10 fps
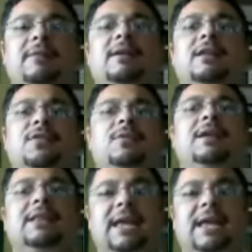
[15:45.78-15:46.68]
basically
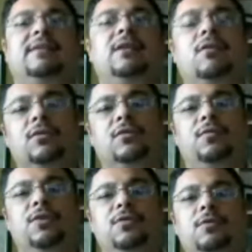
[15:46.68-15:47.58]
three things in
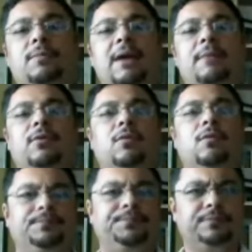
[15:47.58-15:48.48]
order for you to be able
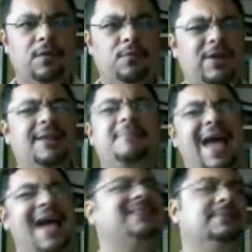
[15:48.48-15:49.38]
to really
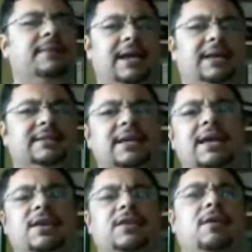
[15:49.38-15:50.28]

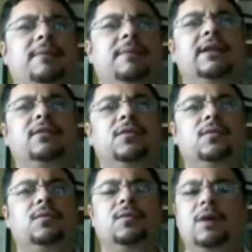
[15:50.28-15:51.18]
maximize your ability
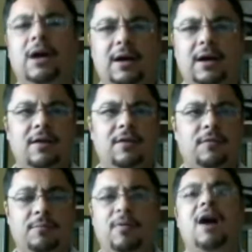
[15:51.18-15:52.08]
to
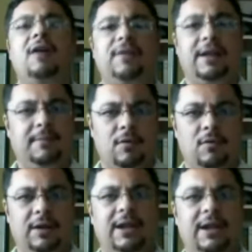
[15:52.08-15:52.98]
for profit
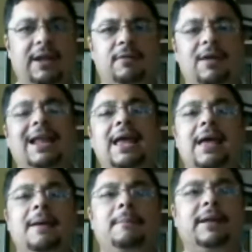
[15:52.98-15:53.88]
mode and everything, right?
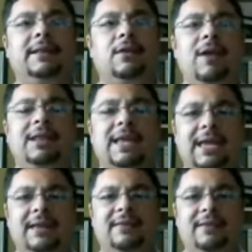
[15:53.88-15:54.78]
But the great
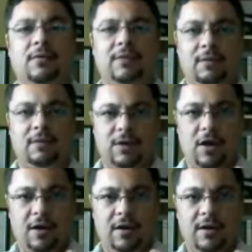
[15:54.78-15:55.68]
thing is, that
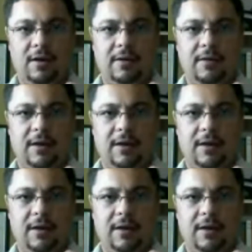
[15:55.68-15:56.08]
we are